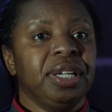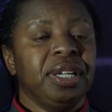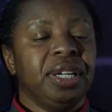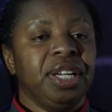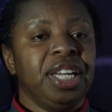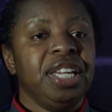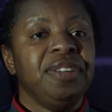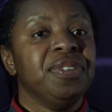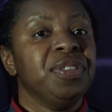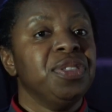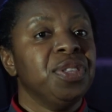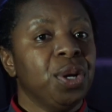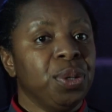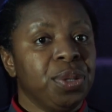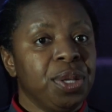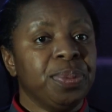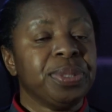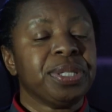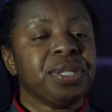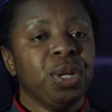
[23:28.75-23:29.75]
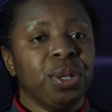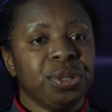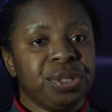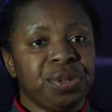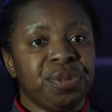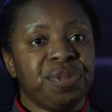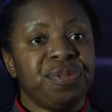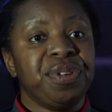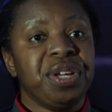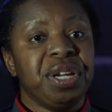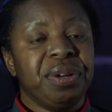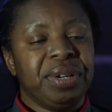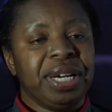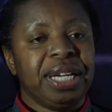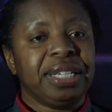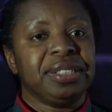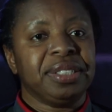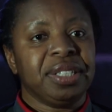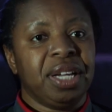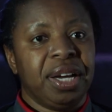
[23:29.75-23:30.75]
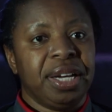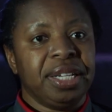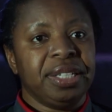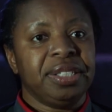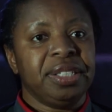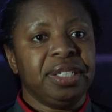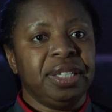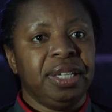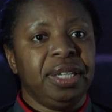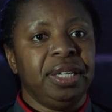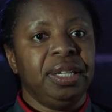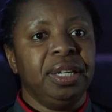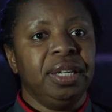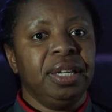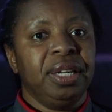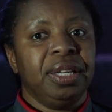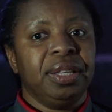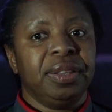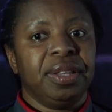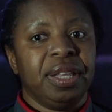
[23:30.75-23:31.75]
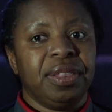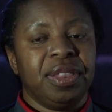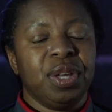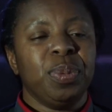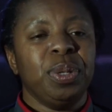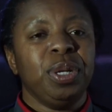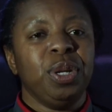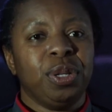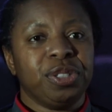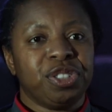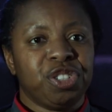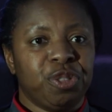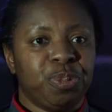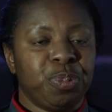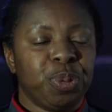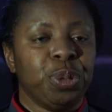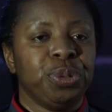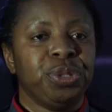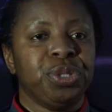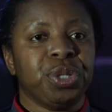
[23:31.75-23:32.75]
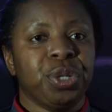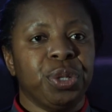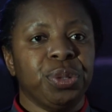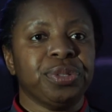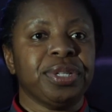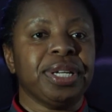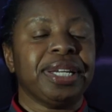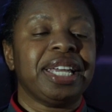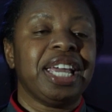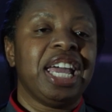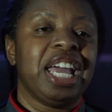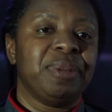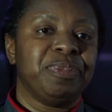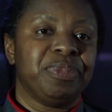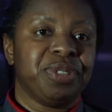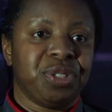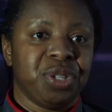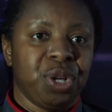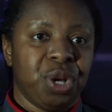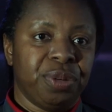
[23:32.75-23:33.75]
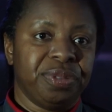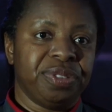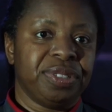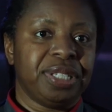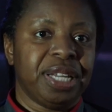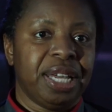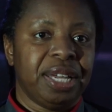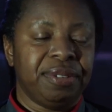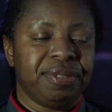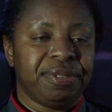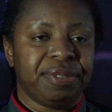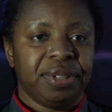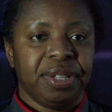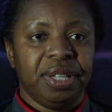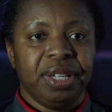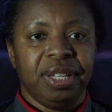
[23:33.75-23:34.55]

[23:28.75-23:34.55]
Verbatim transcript: Even though there was lots of fear and anxiety, that there were lots of protocols that kept staff safe.